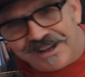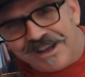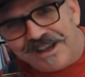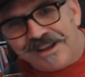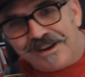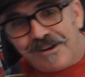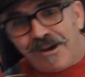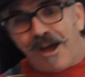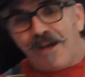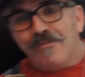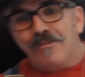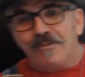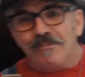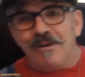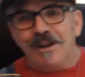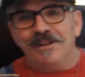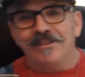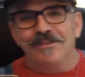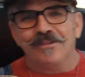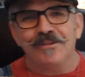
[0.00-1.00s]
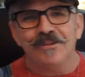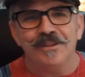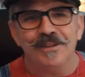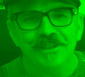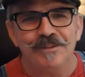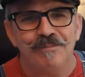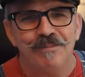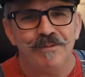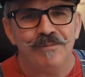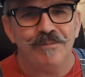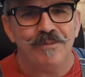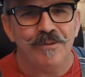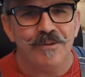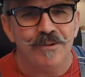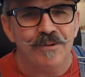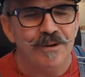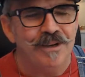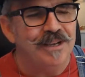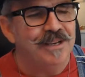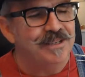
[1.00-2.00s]
Now, I haven't read through this
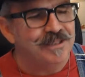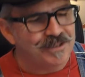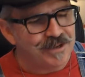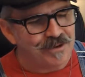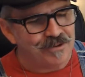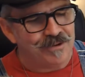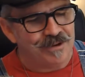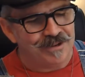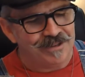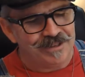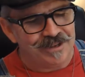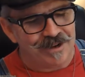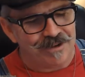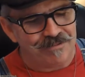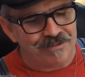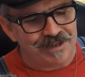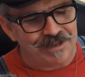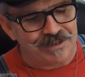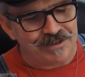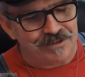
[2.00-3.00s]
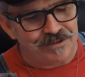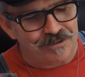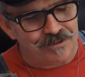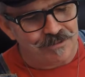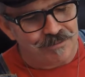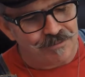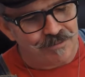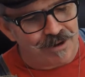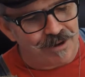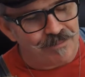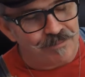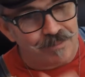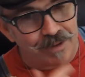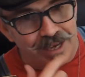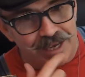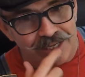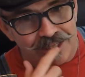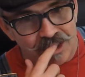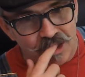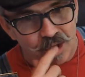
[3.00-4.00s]
before, so I'm going to do my
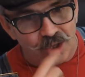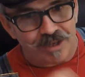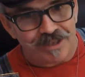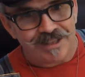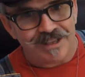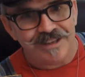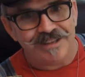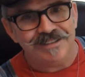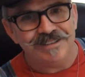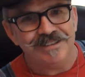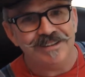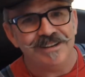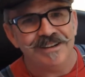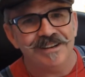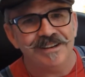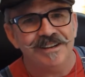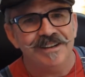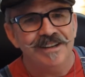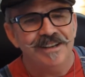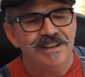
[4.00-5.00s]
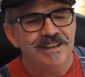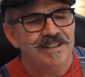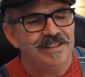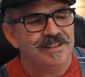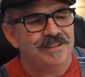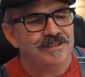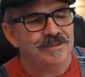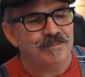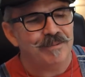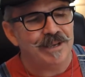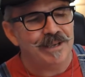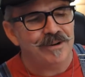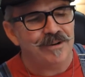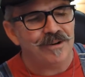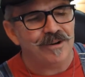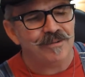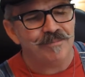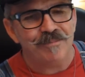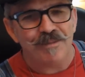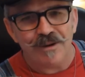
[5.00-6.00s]
best, and this will be an
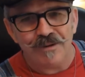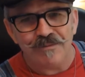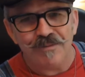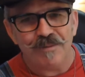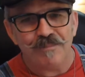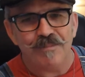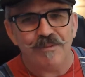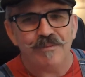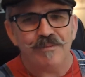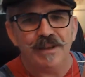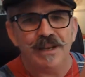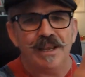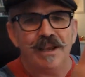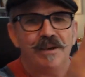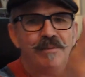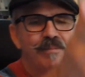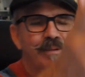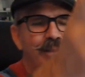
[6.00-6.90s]
odd MOvember video, but